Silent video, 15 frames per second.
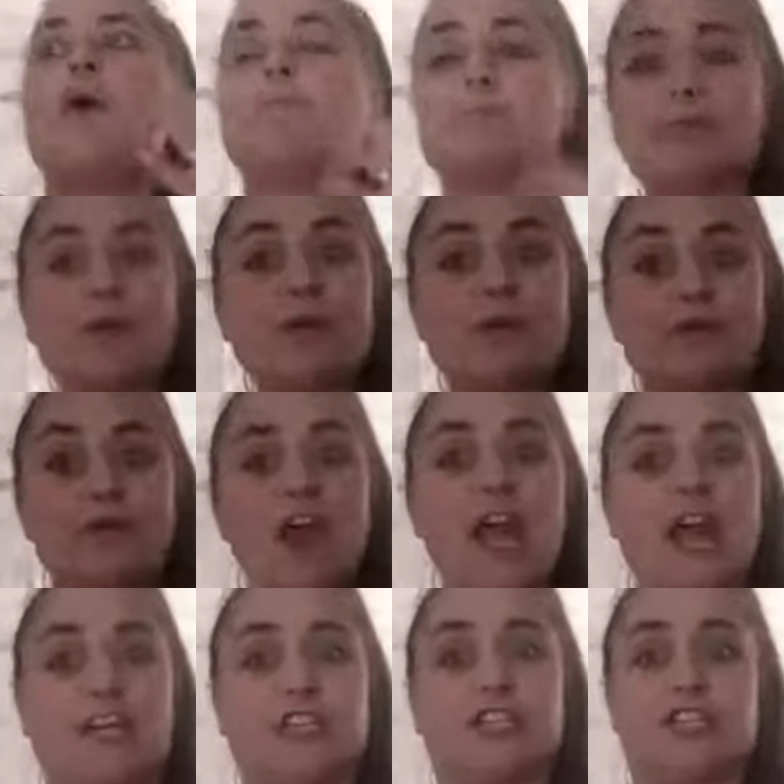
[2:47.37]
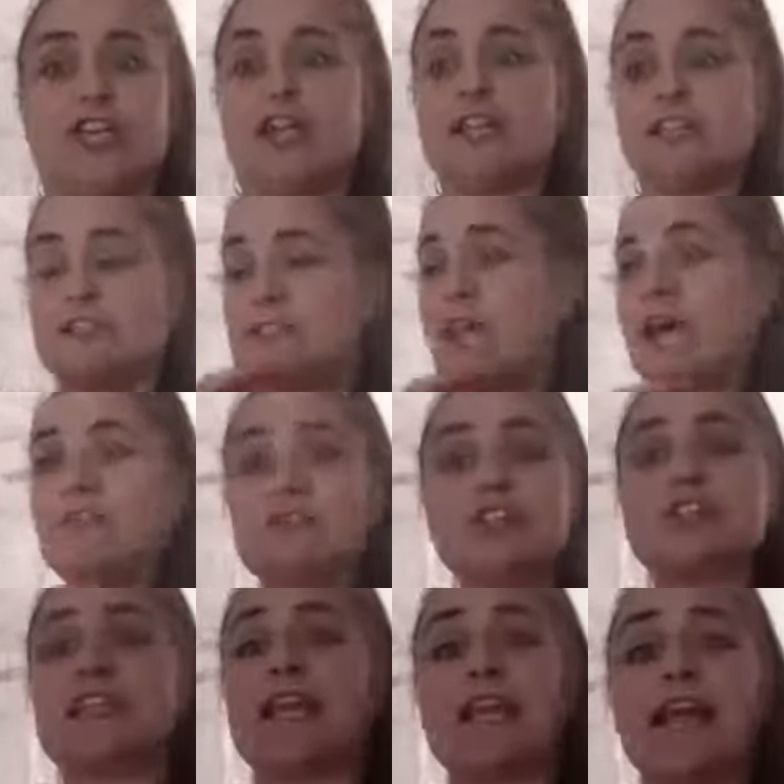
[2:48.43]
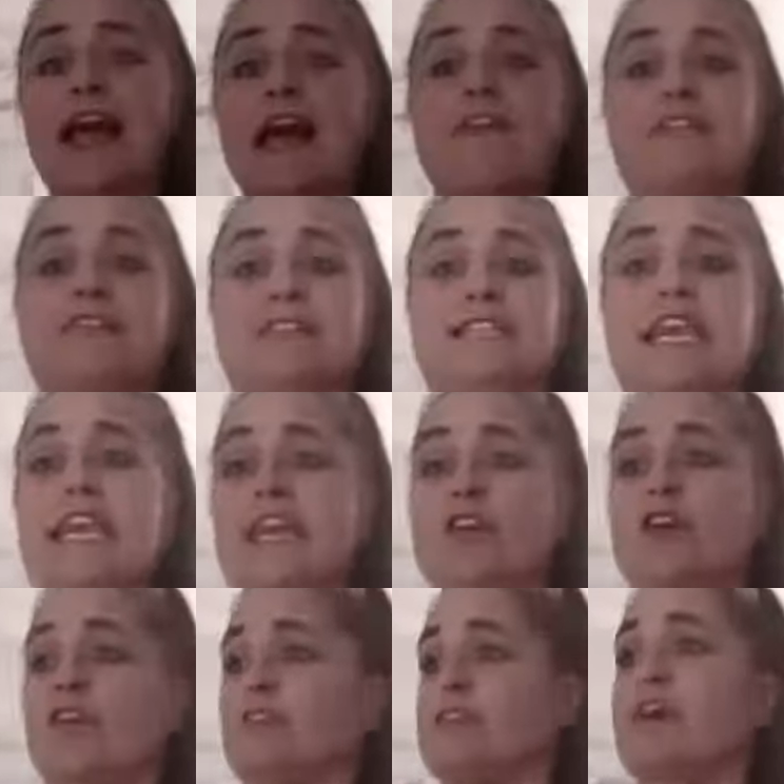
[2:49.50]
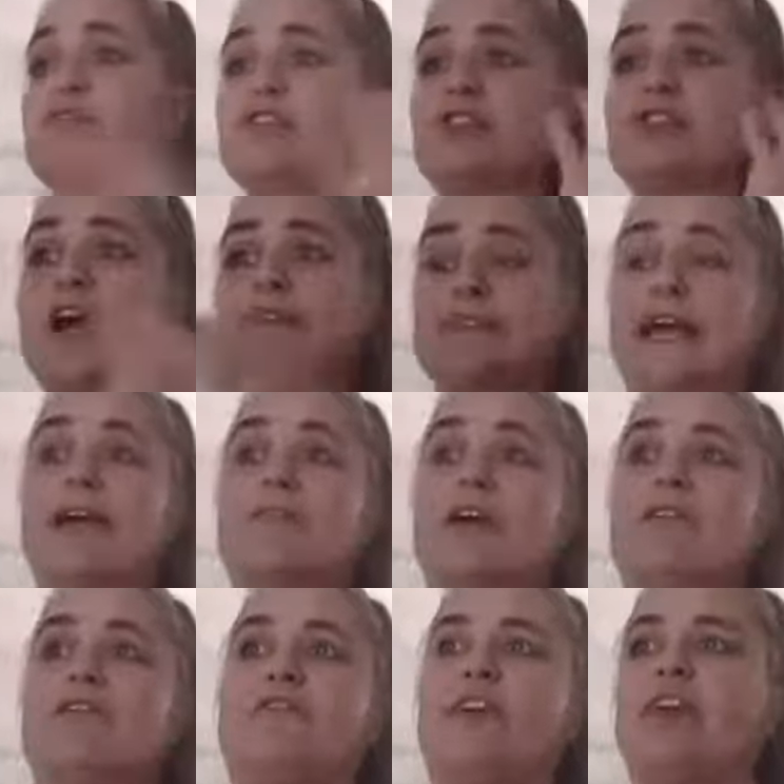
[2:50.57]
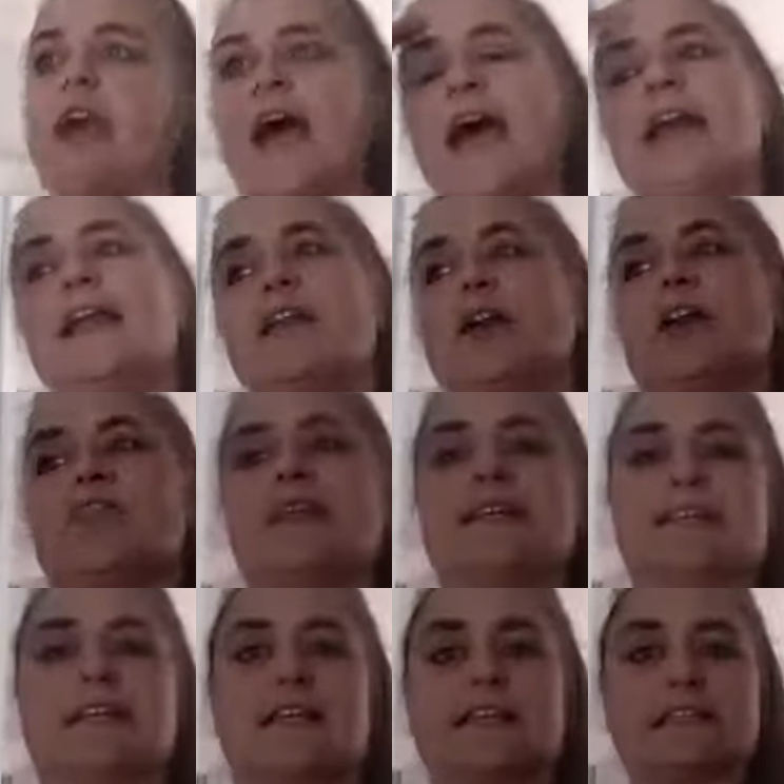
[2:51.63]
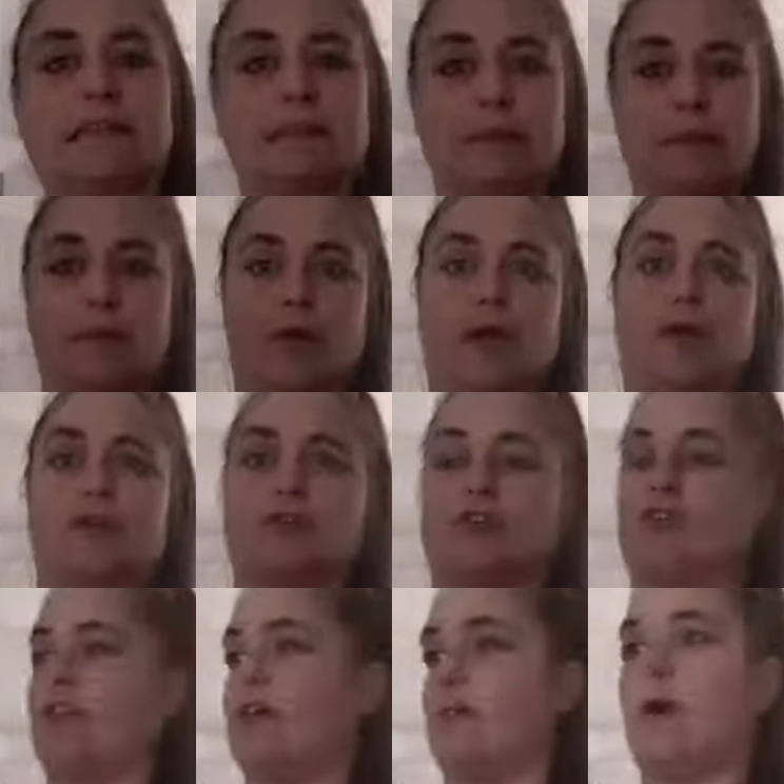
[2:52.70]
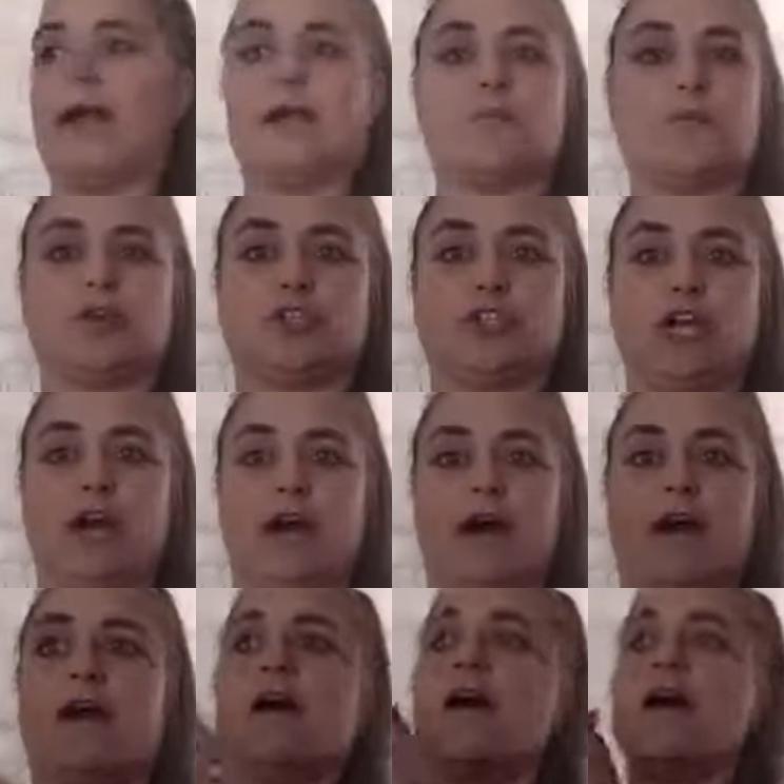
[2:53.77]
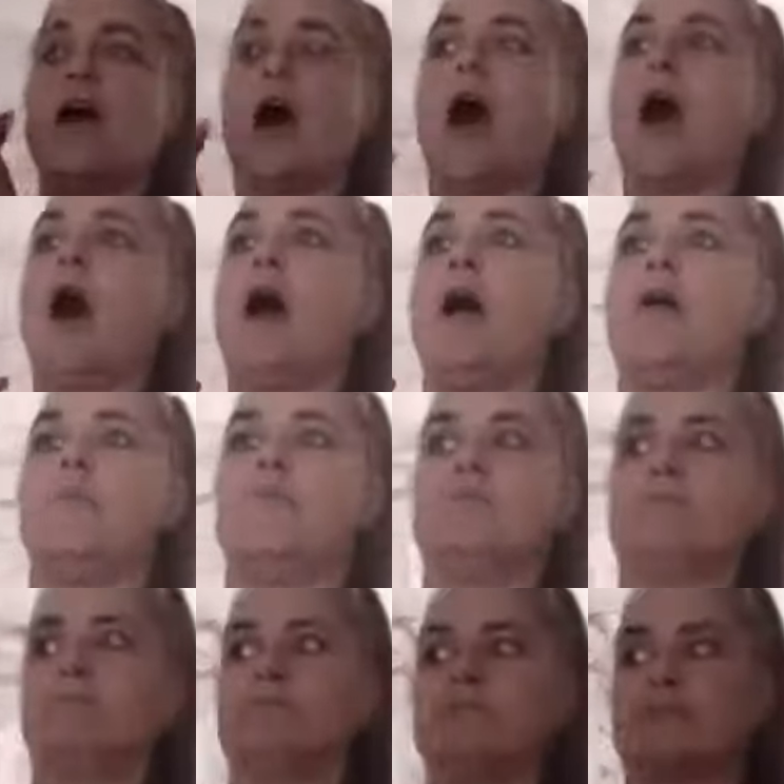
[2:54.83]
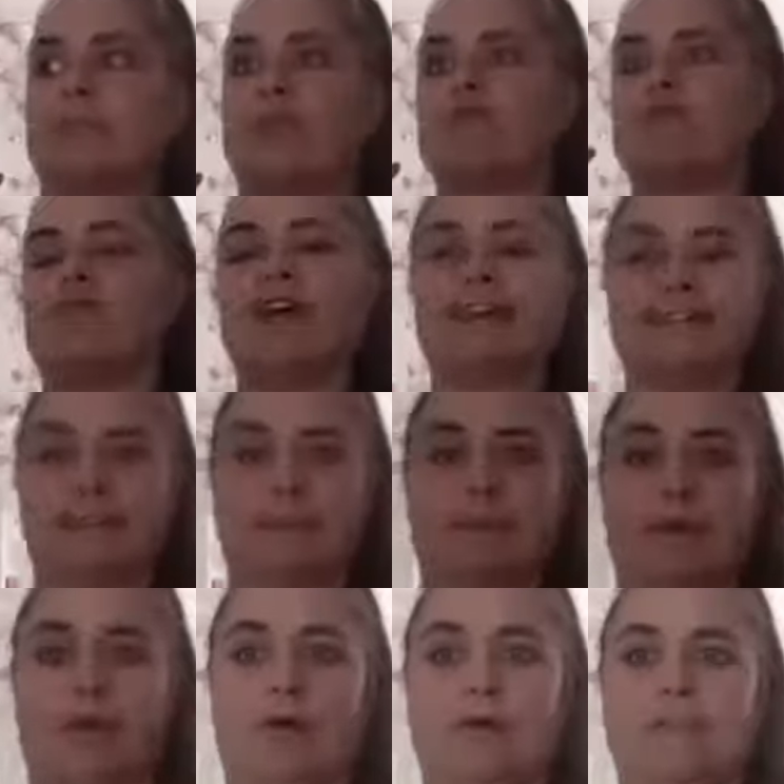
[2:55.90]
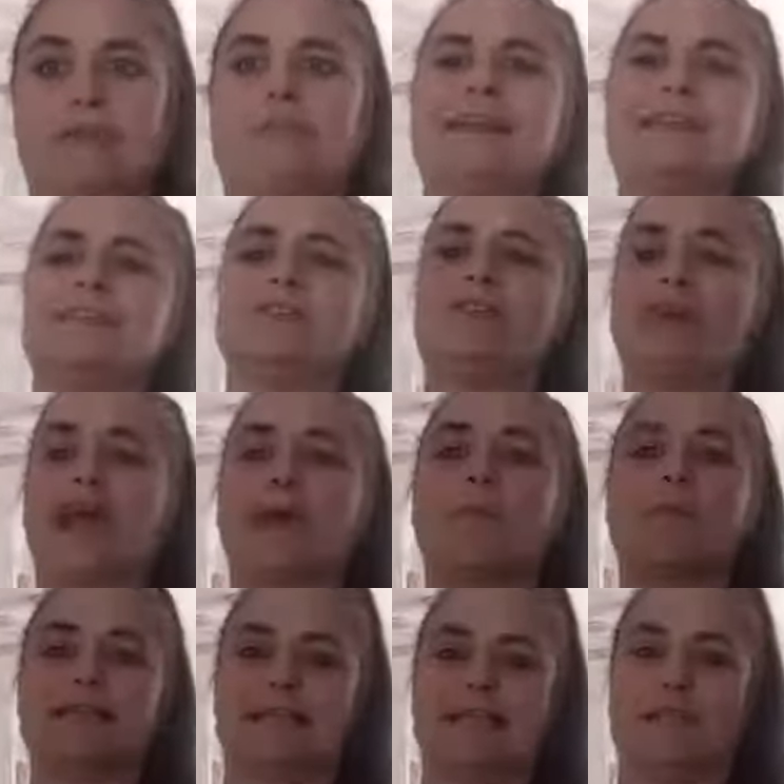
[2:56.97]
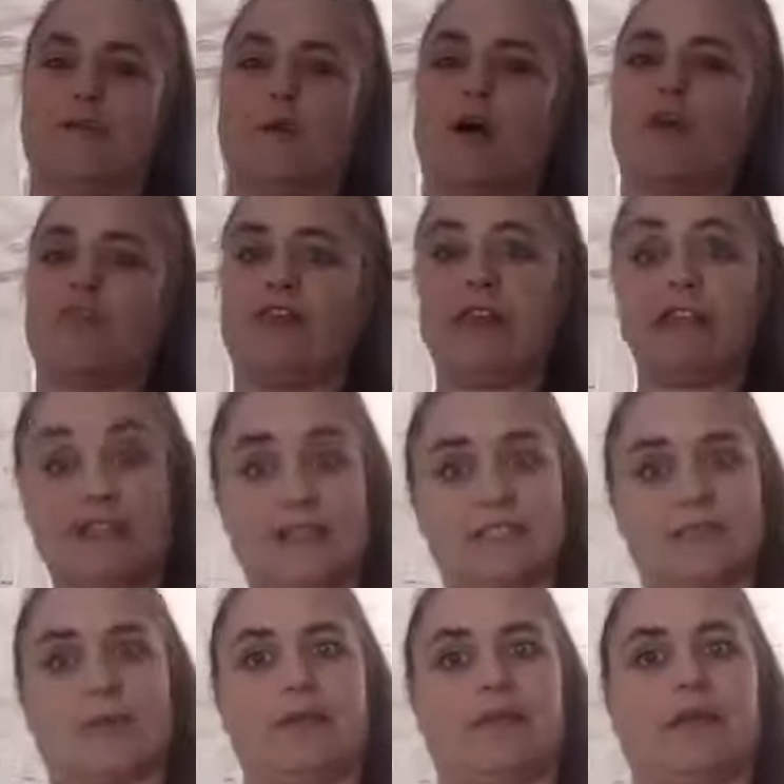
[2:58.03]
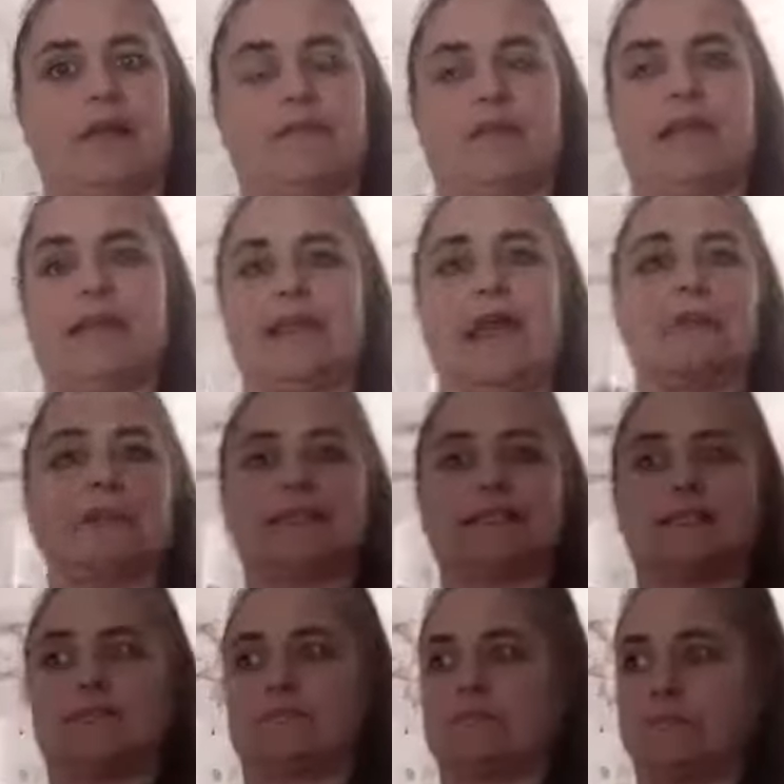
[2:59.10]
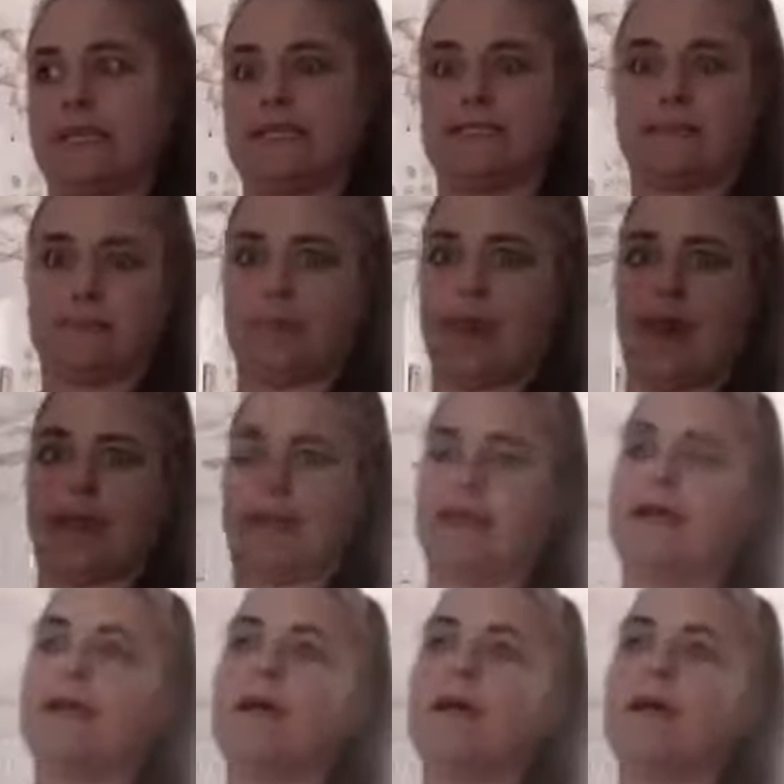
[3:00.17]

do it fresh don't just get it out of a tin or don't just go down there and think, hey, look, there's a Slimming World or a Weight Watcher um, ready meal. Depending on how busy you are, then that's when that they come into, into play.